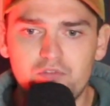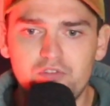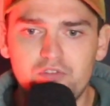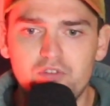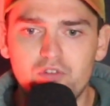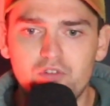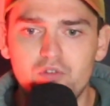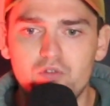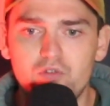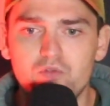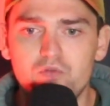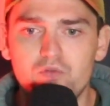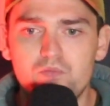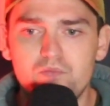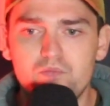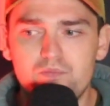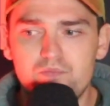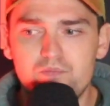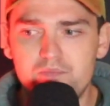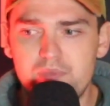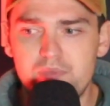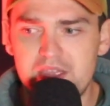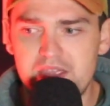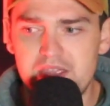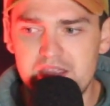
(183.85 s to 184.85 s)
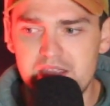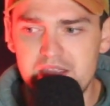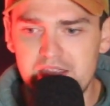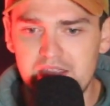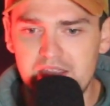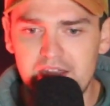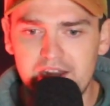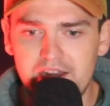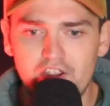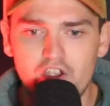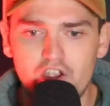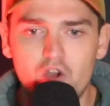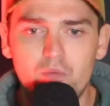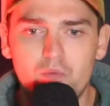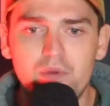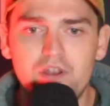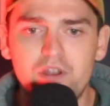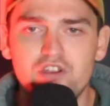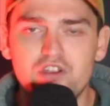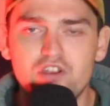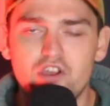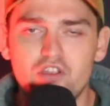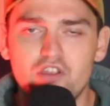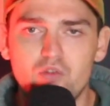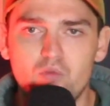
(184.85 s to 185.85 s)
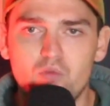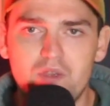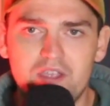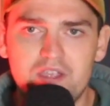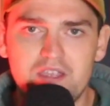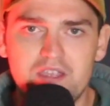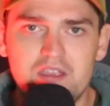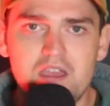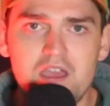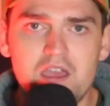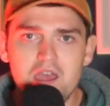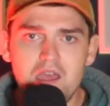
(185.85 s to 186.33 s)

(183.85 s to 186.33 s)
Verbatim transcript: to being getting up and down the wing.